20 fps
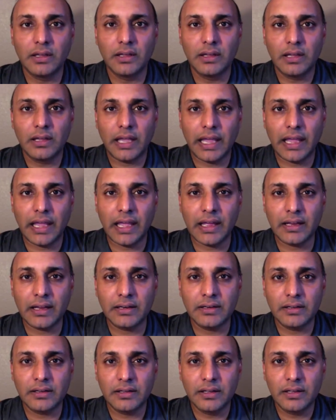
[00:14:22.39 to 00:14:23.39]

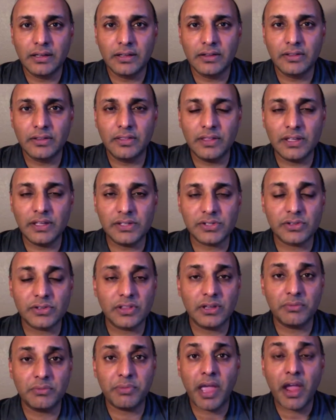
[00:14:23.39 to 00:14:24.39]
And these are
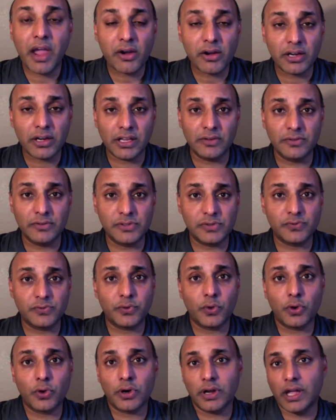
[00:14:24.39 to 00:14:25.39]
the imperatives
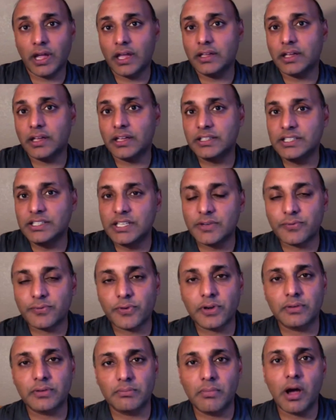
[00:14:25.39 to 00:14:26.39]
for a
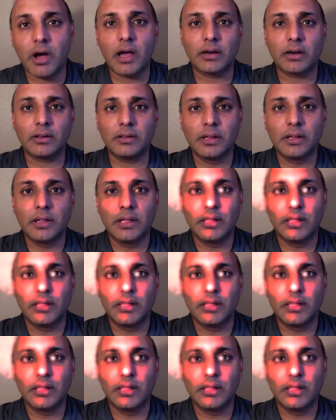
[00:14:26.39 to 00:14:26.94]
different model,